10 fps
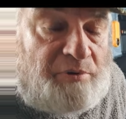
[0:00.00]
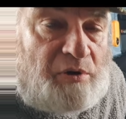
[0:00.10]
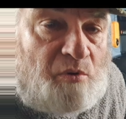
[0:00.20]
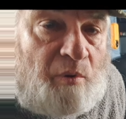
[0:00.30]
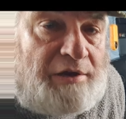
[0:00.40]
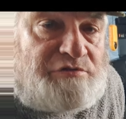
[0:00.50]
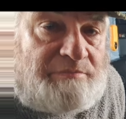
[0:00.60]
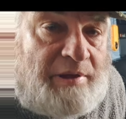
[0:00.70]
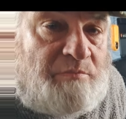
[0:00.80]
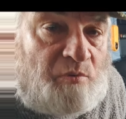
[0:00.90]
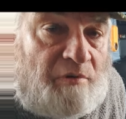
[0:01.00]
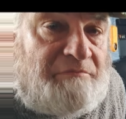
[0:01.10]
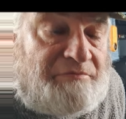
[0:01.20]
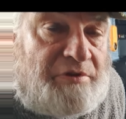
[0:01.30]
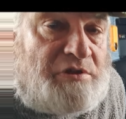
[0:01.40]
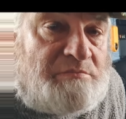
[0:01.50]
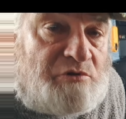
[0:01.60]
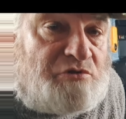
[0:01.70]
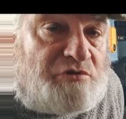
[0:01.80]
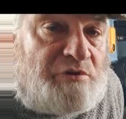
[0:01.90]
But always remember one thing you
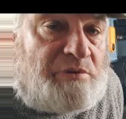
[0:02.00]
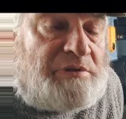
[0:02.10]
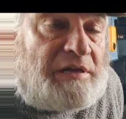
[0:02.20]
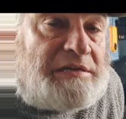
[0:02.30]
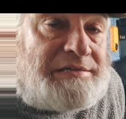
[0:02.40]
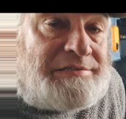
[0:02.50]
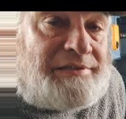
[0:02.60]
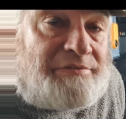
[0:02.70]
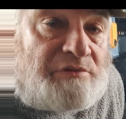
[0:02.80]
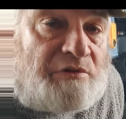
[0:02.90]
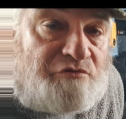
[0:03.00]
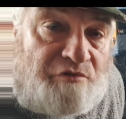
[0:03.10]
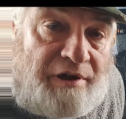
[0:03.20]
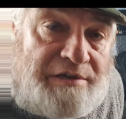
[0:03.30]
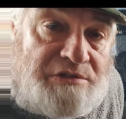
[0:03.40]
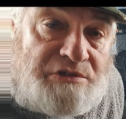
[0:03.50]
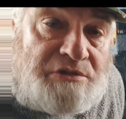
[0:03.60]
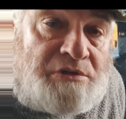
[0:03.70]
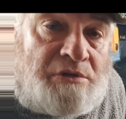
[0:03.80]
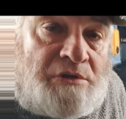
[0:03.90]
must do, and that is leave no trace
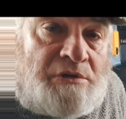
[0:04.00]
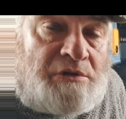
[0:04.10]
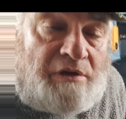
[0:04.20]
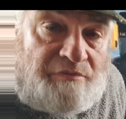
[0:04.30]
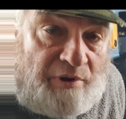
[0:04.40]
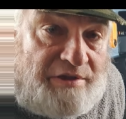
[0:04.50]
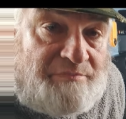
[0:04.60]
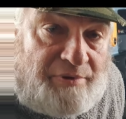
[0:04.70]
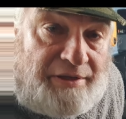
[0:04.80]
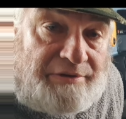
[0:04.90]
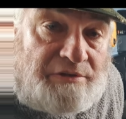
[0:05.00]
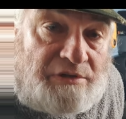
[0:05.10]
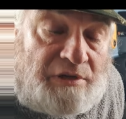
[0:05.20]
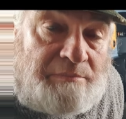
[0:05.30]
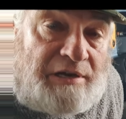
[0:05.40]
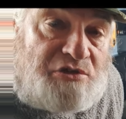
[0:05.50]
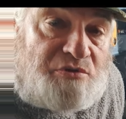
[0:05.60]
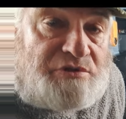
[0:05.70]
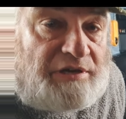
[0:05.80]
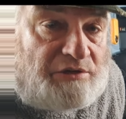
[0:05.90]
of where you've been. You know, make
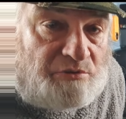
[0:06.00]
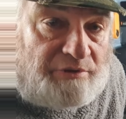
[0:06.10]
sure you take